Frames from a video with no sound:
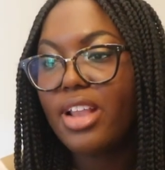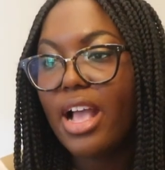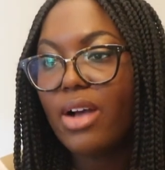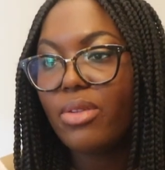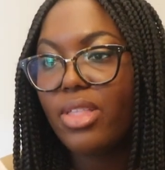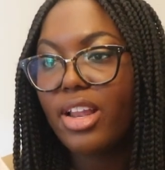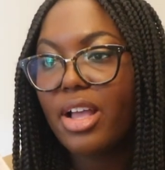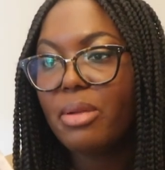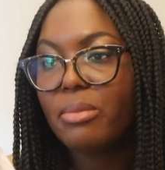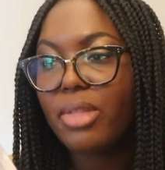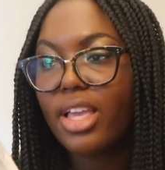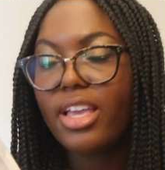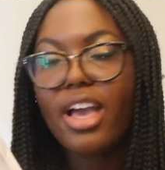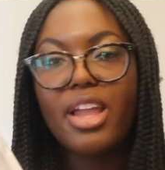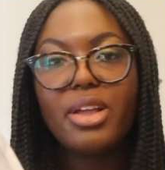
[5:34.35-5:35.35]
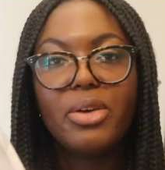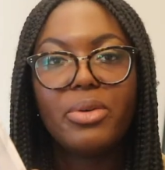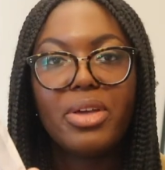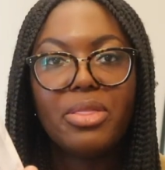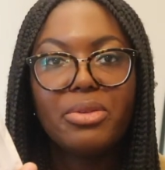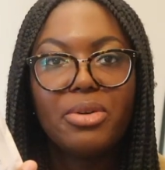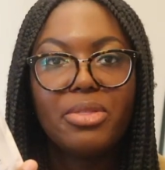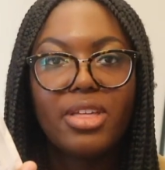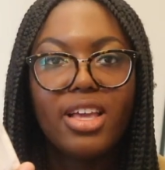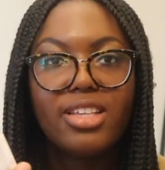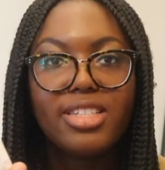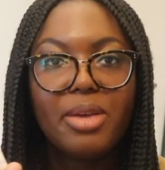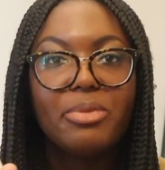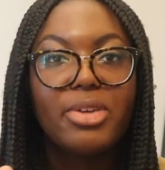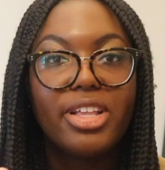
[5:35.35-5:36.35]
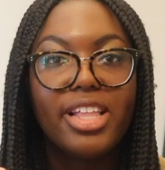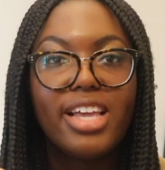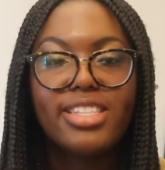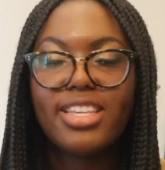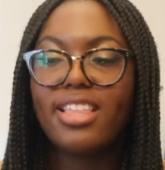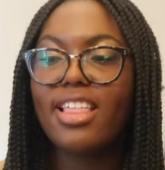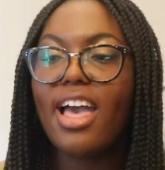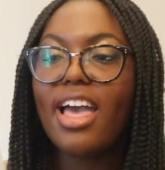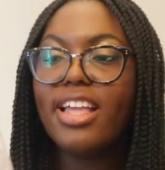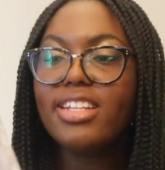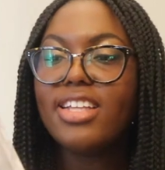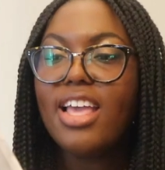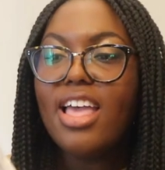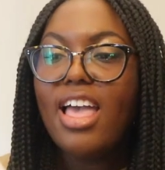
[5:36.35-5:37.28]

Now that I'm like kind of going through things, I'm realizing that.